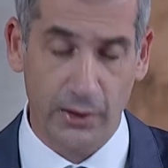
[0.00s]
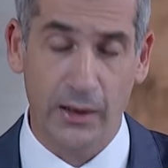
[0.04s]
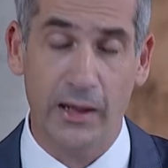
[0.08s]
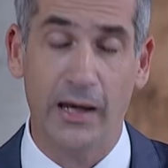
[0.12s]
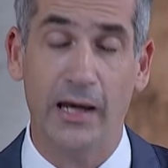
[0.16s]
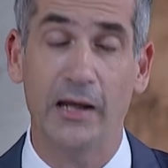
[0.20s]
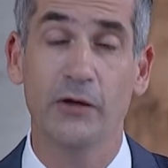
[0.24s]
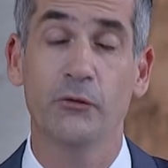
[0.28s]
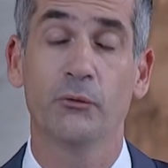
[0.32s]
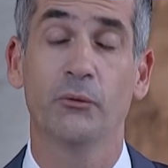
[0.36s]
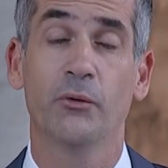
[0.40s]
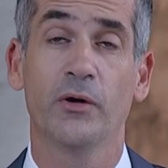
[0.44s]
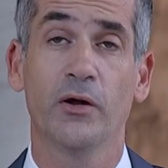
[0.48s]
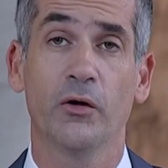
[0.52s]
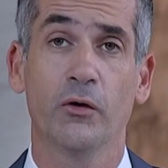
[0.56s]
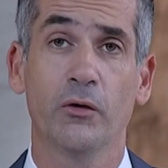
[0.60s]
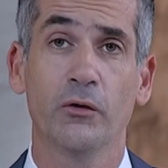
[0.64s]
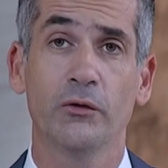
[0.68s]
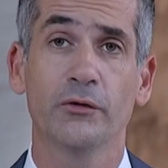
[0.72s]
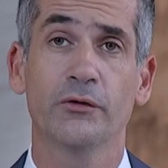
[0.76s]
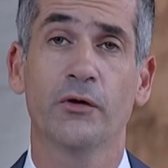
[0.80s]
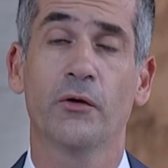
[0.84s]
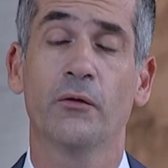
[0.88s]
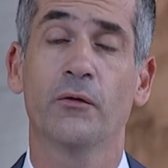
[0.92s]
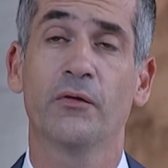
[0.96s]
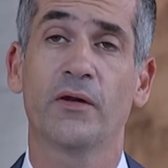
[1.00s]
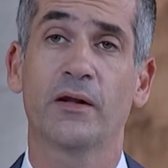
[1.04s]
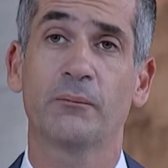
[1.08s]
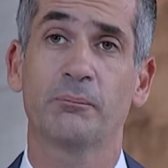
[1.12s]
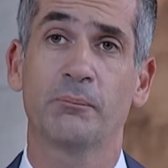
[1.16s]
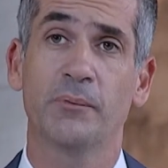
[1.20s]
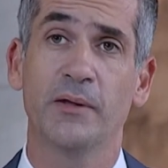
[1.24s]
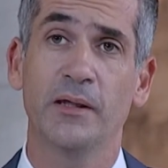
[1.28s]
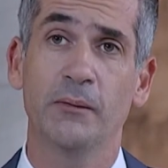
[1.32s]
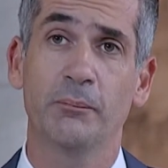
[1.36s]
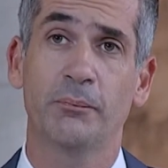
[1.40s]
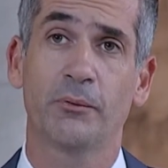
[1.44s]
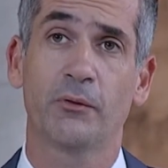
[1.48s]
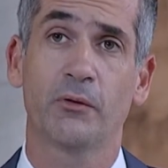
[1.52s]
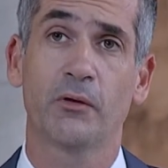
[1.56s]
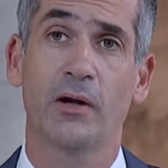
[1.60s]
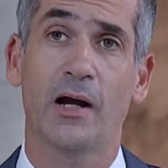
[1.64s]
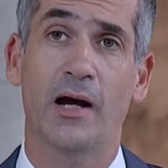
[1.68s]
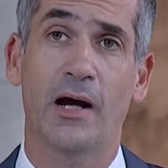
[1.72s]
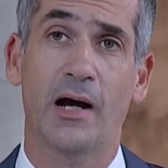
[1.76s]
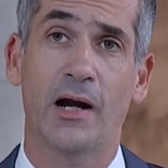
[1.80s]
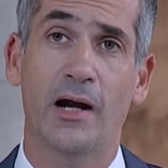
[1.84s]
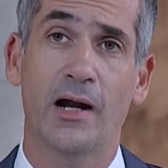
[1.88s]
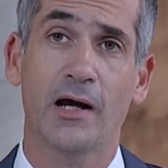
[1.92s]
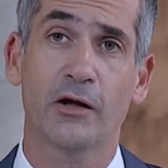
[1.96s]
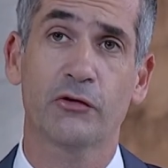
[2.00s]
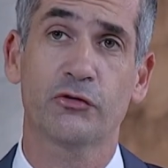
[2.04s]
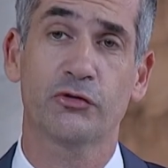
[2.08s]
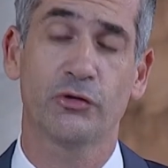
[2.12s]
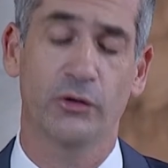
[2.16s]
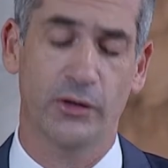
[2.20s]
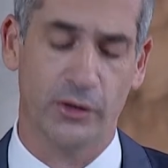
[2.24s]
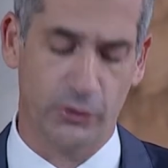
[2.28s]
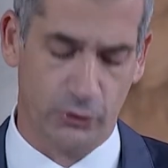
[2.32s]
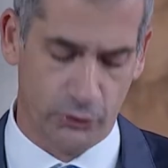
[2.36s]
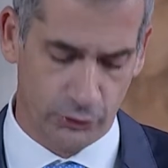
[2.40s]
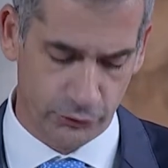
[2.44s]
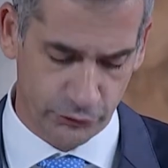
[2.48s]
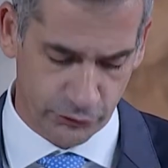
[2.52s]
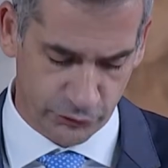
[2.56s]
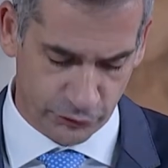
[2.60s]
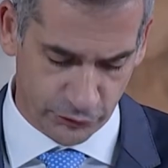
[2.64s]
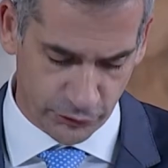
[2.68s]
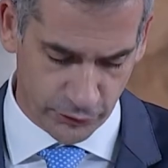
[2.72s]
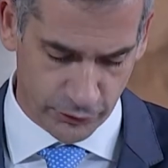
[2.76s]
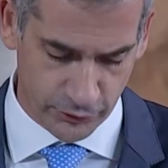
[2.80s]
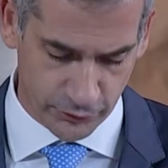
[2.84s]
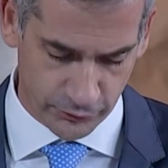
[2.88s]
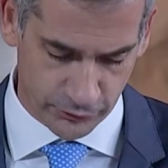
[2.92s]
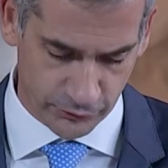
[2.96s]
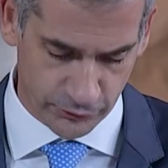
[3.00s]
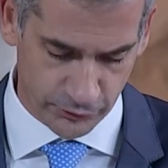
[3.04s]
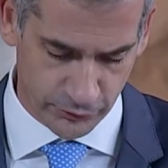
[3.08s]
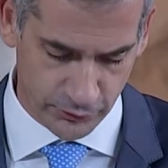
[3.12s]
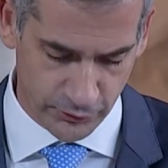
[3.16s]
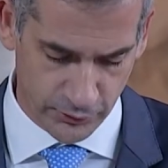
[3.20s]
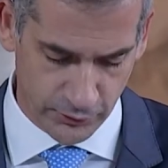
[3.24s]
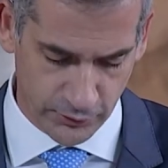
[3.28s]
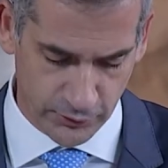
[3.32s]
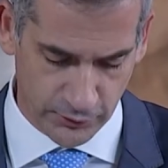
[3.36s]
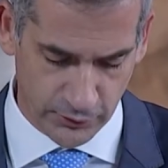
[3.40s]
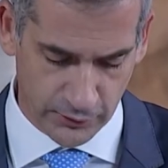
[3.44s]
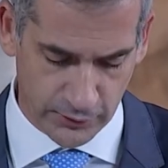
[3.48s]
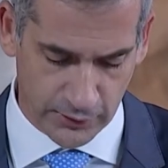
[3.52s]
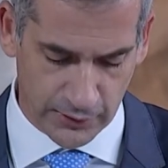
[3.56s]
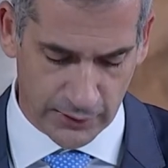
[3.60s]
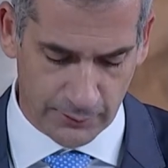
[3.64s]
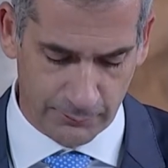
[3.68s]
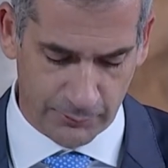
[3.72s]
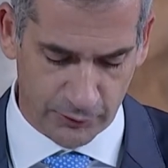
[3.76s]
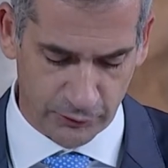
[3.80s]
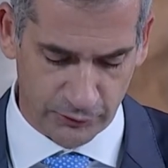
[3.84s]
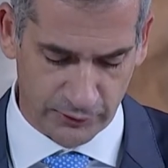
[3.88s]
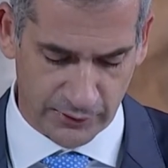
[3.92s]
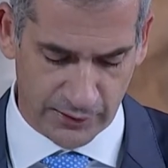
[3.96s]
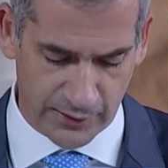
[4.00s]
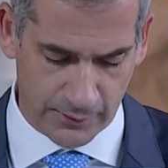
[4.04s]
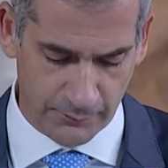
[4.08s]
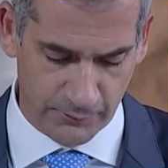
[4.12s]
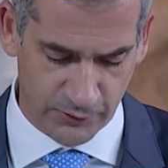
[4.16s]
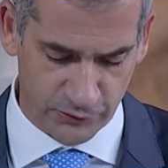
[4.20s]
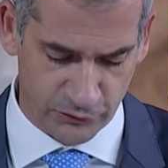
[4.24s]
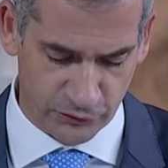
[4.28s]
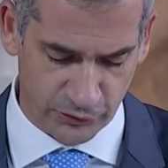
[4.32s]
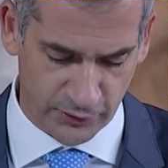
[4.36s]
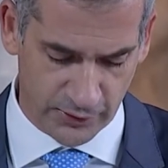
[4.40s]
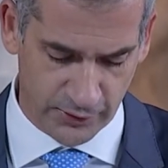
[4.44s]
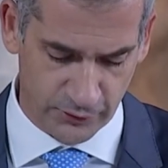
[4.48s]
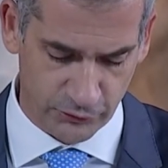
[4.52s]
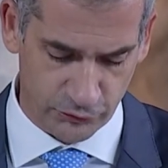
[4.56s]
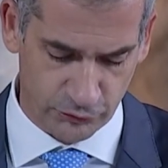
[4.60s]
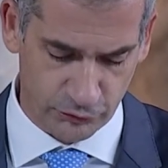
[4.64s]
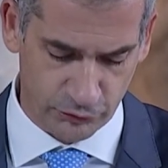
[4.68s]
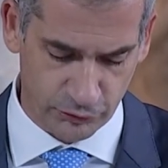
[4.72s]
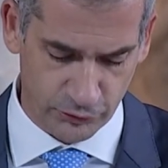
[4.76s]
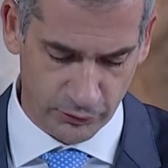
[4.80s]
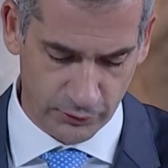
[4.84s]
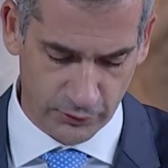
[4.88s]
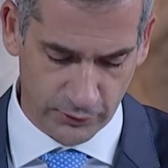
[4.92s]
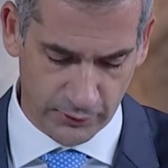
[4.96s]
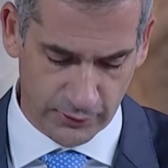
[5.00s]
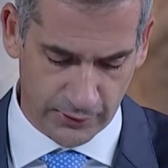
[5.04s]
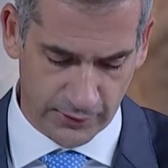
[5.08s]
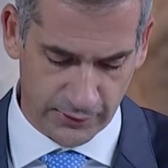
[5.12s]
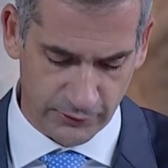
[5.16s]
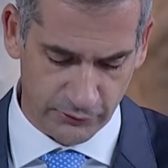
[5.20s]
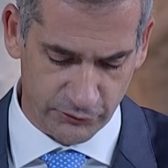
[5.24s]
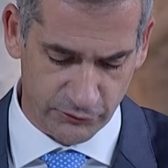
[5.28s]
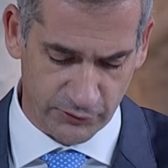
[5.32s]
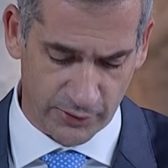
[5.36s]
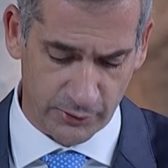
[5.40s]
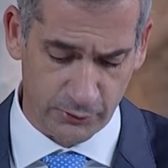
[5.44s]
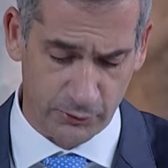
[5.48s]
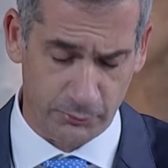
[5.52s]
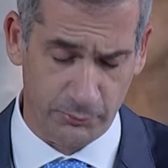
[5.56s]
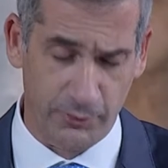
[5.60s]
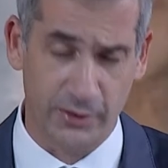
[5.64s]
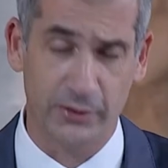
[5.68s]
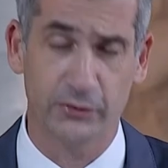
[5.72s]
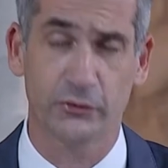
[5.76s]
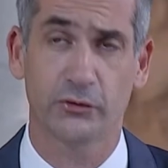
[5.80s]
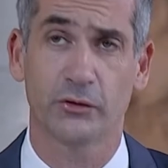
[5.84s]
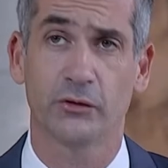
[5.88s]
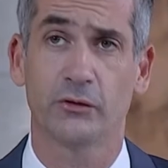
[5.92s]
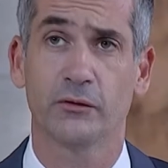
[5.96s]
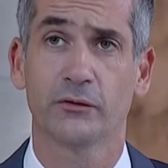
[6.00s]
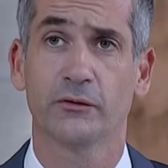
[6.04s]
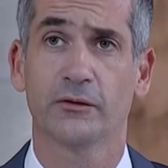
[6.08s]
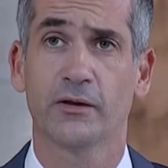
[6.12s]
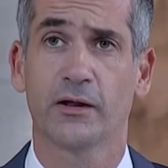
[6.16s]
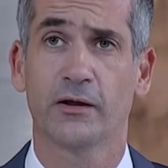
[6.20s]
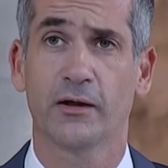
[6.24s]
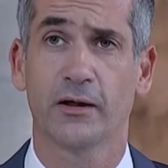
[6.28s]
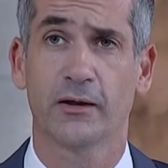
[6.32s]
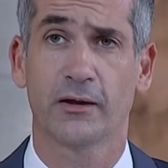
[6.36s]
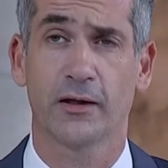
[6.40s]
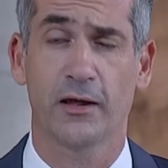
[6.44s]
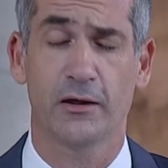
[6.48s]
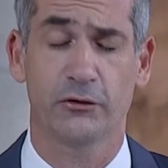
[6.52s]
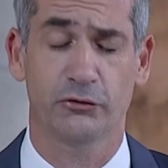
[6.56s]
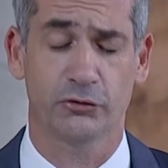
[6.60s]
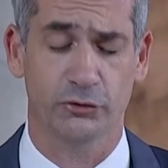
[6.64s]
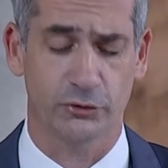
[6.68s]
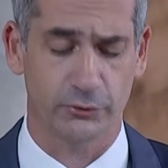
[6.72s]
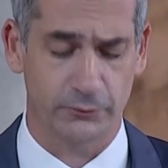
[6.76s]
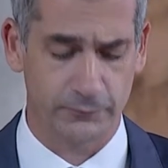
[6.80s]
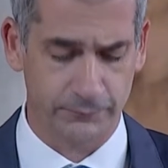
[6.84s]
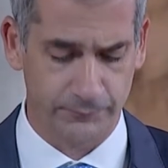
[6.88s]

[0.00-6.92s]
and we all know that people are actually concerned about climate change and environmental degradation.